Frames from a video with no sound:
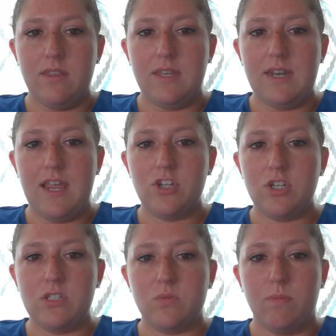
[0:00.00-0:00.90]
The
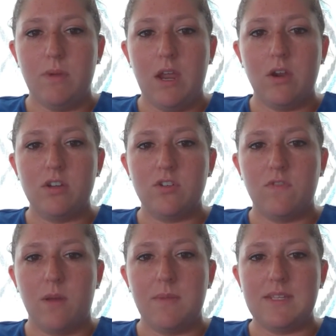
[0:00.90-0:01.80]
nations will perish
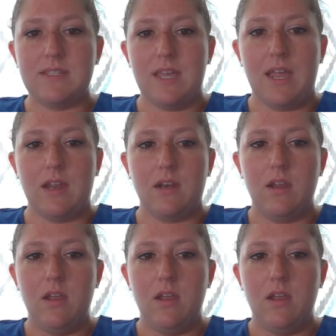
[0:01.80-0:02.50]
from his land.